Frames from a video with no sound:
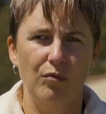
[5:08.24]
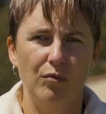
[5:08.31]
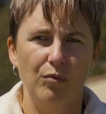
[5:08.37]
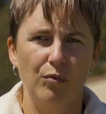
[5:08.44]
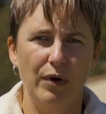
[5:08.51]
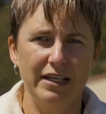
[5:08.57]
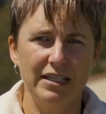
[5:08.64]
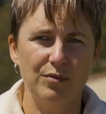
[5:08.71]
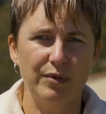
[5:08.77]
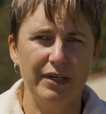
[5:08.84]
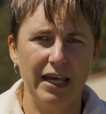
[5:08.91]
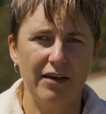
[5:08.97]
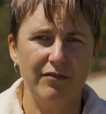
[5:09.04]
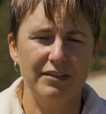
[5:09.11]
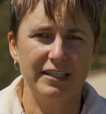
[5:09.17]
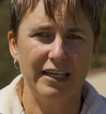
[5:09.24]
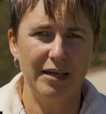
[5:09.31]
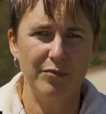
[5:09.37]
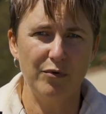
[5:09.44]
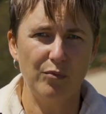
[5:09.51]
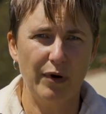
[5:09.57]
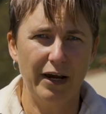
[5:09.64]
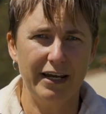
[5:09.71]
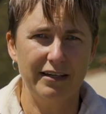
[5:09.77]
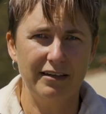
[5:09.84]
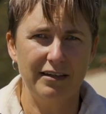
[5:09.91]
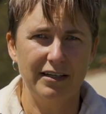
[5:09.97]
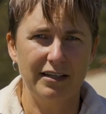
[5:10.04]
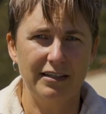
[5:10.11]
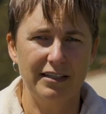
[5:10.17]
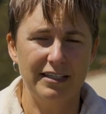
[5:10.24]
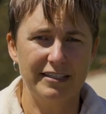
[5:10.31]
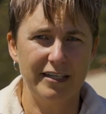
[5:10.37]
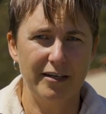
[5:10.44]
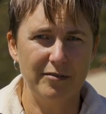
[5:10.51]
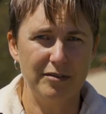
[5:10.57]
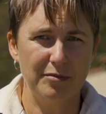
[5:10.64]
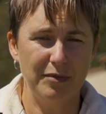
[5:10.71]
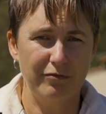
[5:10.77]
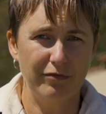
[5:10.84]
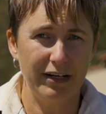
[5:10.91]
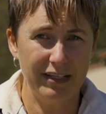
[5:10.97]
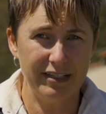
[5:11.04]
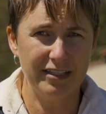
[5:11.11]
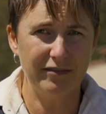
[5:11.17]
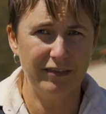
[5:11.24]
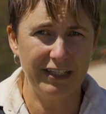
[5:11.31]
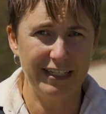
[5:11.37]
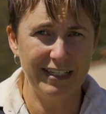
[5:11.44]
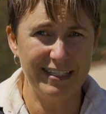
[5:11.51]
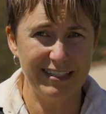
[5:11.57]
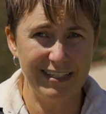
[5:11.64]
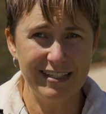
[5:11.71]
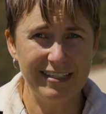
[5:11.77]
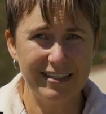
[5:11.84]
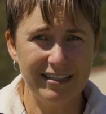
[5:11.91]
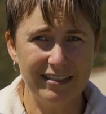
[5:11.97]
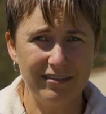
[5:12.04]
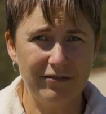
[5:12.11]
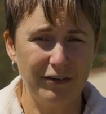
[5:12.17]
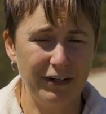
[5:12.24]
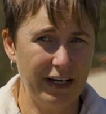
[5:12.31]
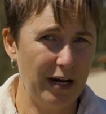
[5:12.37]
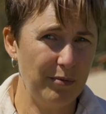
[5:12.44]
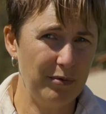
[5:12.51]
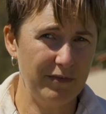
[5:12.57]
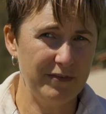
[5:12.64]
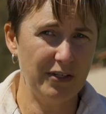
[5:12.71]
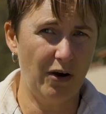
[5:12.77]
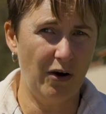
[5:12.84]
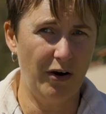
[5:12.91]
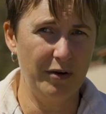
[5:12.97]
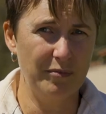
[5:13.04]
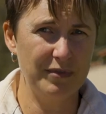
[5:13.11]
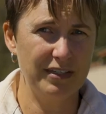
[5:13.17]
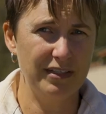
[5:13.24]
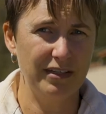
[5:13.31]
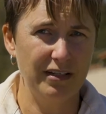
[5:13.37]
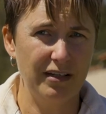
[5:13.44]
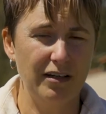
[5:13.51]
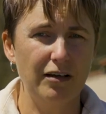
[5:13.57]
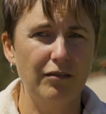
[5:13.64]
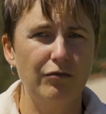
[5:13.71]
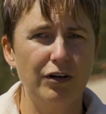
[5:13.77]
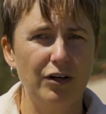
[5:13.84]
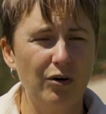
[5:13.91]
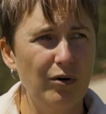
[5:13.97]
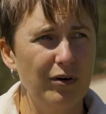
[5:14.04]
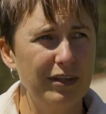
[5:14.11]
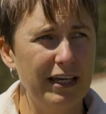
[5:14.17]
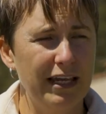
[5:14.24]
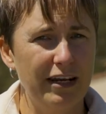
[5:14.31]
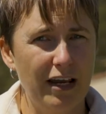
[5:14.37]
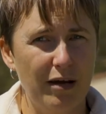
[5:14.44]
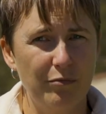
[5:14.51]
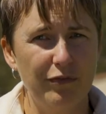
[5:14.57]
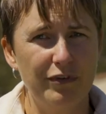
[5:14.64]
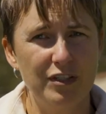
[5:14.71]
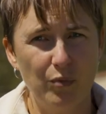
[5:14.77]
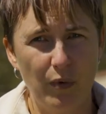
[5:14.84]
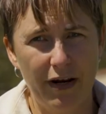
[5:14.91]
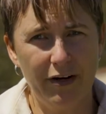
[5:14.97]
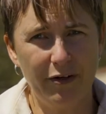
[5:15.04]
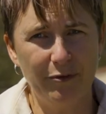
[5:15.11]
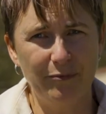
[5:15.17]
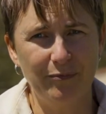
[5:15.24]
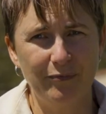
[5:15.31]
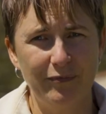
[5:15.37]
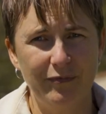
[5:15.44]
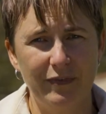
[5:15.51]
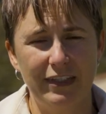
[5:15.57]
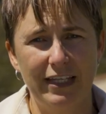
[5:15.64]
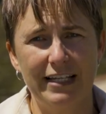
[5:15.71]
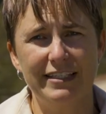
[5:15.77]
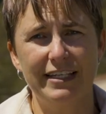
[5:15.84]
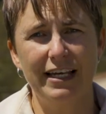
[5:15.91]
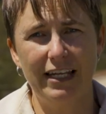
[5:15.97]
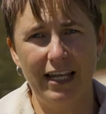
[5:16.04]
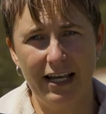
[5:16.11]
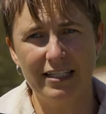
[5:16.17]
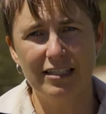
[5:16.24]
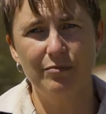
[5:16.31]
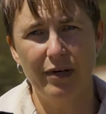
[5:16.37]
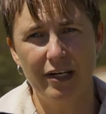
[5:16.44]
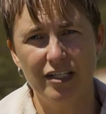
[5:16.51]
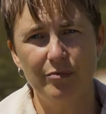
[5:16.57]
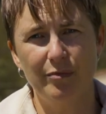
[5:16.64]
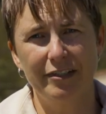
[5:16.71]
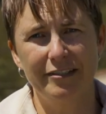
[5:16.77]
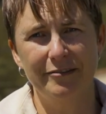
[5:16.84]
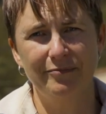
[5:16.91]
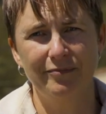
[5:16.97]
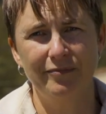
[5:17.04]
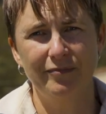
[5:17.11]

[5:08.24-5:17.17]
Once we have a sample weight that seems to be relatively consistent for a couple of times, record that number as well. That's our last measurement.